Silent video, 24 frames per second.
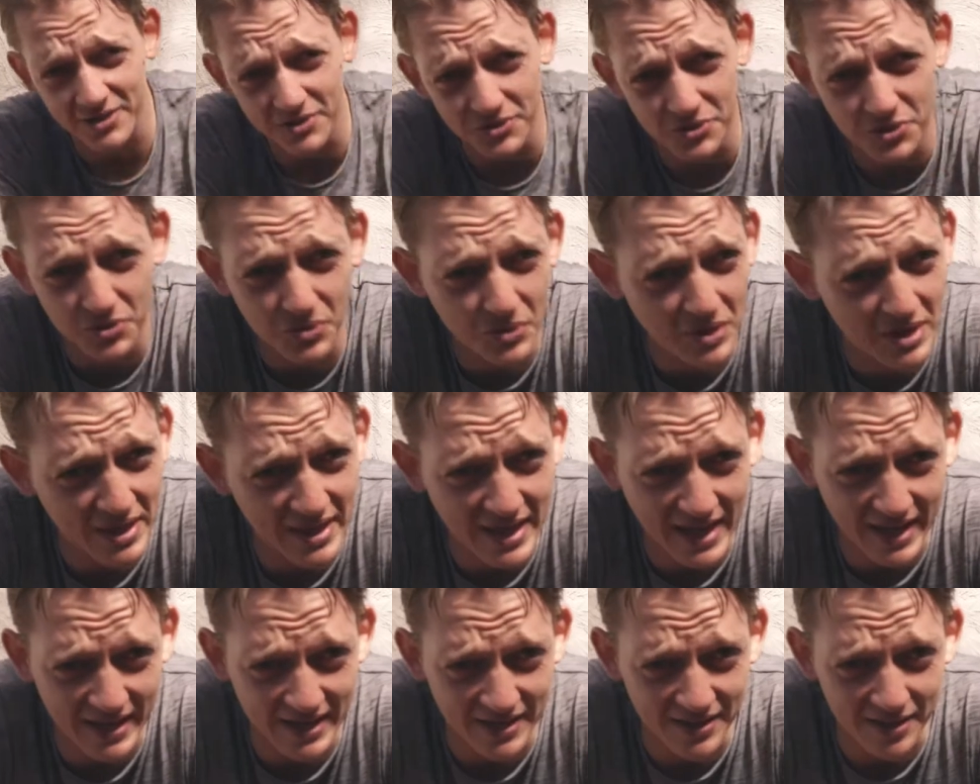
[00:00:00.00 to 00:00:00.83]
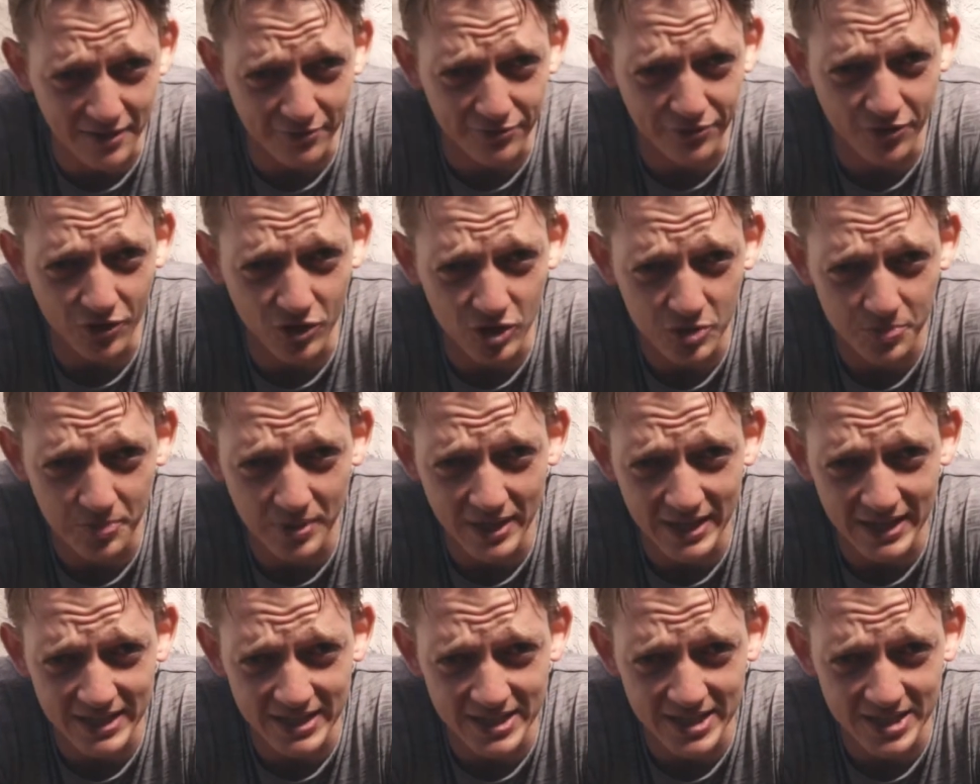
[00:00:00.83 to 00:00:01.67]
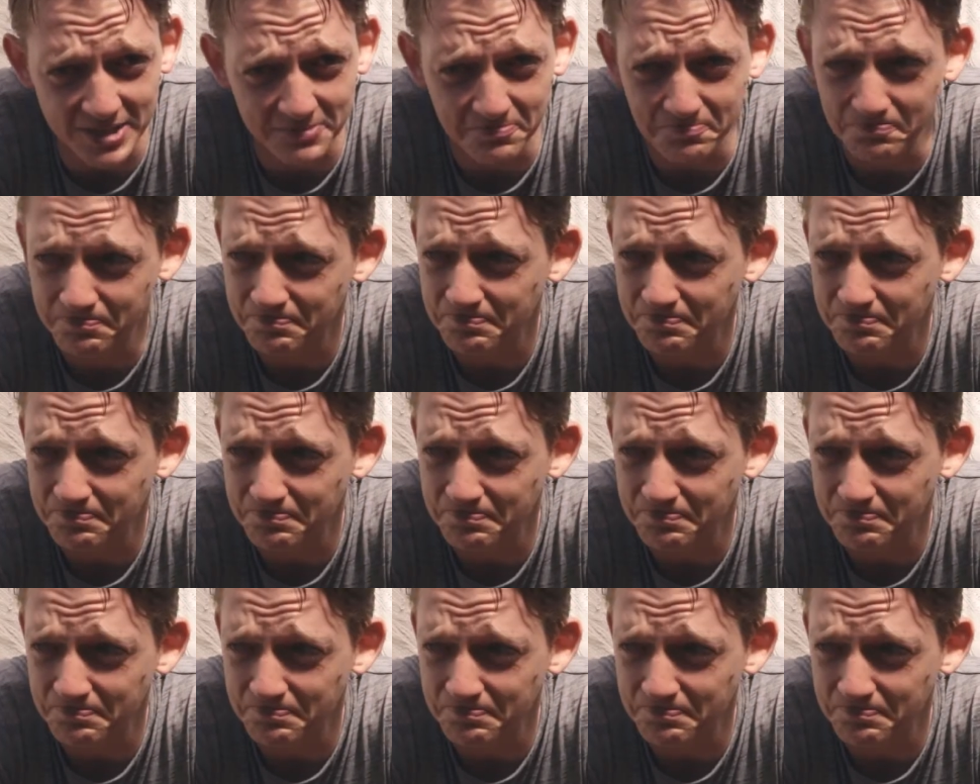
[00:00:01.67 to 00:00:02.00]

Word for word: not doing that in the first place?